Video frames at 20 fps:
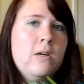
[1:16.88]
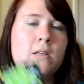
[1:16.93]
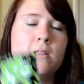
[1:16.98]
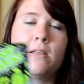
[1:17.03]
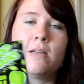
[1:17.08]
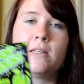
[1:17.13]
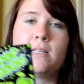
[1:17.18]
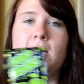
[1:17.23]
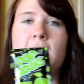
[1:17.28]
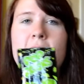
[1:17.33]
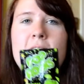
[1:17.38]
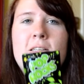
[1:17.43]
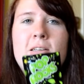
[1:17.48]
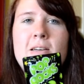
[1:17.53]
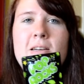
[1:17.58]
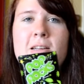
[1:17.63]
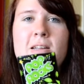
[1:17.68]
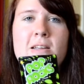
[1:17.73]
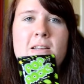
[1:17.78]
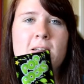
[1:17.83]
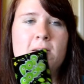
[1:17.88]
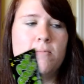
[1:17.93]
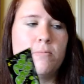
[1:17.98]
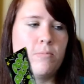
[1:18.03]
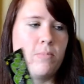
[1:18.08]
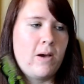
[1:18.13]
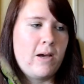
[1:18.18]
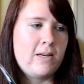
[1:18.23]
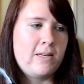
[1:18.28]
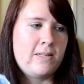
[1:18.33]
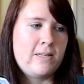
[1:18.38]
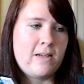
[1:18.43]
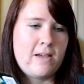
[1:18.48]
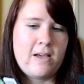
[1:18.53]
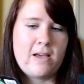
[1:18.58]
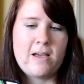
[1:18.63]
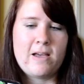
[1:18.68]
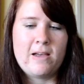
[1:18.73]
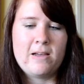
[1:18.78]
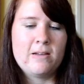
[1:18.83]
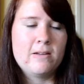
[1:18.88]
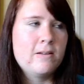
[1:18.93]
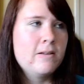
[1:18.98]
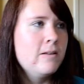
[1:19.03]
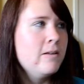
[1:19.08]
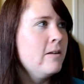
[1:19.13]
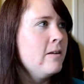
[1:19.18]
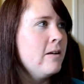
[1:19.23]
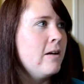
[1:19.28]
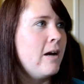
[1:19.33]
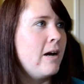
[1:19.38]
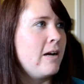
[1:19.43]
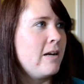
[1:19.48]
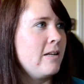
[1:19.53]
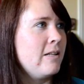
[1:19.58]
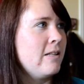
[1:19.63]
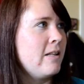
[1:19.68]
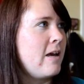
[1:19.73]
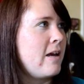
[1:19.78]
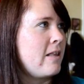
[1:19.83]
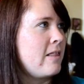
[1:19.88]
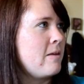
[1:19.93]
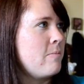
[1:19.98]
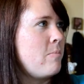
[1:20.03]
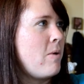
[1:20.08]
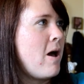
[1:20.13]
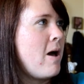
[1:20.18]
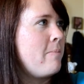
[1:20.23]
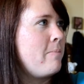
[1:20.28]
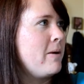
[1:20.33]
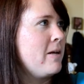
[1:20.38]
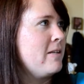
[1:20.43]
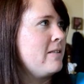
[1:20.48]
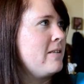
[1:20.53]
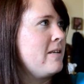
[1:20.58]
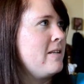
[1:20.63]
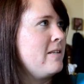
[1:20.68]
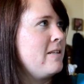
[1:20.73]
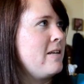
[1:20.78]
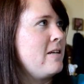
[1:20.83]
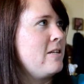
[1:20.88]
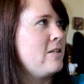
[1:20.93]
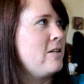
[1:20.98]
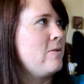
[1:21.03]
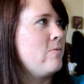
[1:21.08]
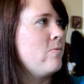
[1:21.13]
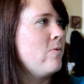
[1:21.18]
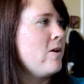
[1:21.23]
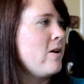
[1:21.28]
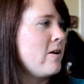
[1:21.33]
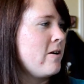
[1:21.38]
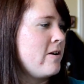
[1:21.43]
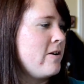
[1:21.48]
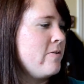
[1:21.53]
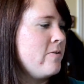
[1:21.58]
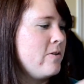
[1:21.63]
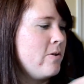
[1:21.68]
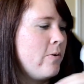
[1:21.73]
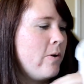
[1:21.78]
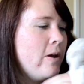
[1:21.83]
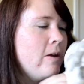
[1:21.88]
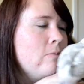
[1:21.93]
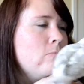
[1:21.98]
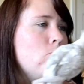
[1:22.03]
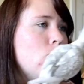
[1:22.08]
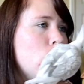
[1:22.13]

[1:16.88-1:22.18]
They taste good, but I didn't like the popping sensation. What are you doing?